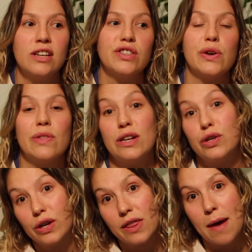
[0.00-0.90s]
so they
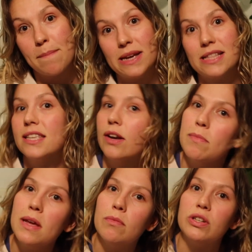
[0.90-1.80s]
took them instead of
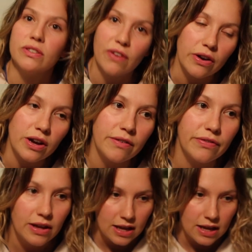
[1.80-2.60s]
me, which is fair enough.